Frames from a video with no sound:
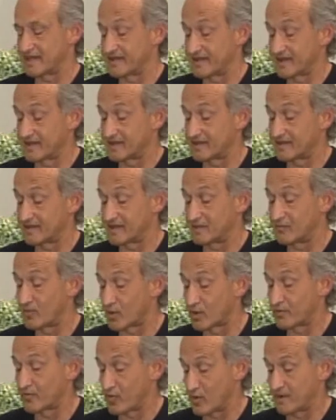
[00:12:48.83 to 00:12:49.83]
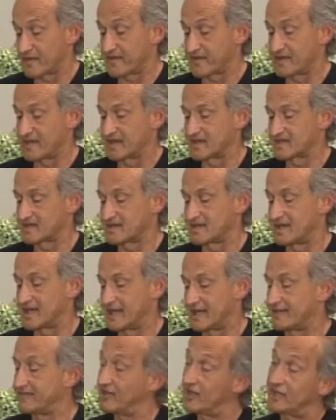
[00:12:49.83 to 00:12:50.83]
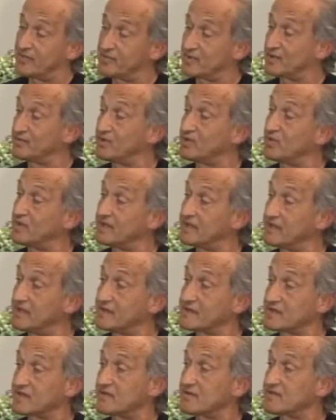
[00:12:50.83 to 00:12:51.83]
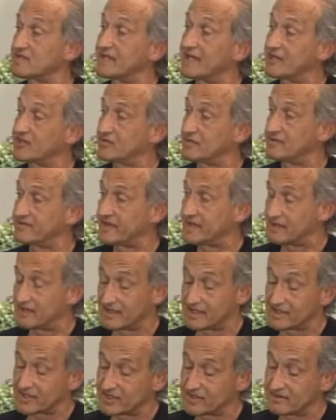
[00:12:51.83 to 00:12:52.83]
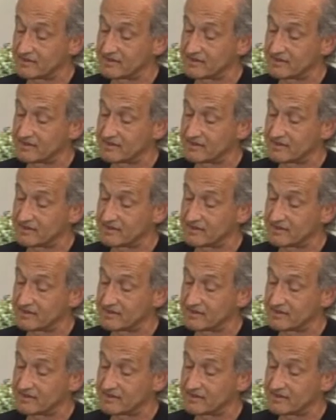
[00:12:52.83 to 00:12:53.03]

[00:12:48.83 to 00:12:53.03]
I think that the more important thing is that I have operable windows, so there's natural ventilation.